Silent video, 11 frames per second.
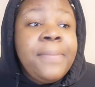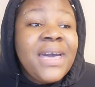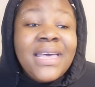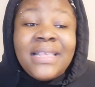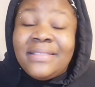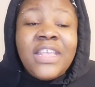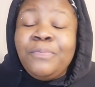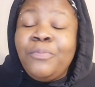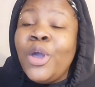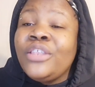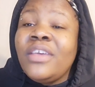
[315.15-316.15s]
Because this
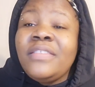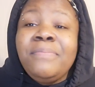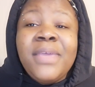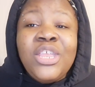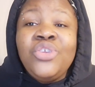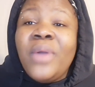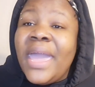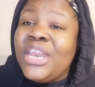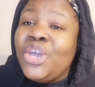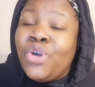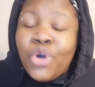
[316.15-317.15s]
boy doesn't mean you
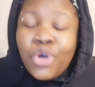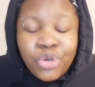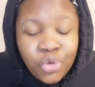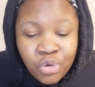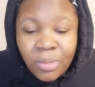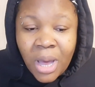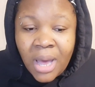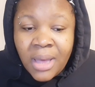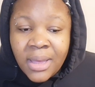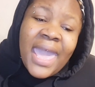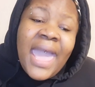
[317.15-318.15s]
any good,
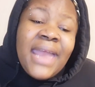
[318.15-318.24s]
Umar.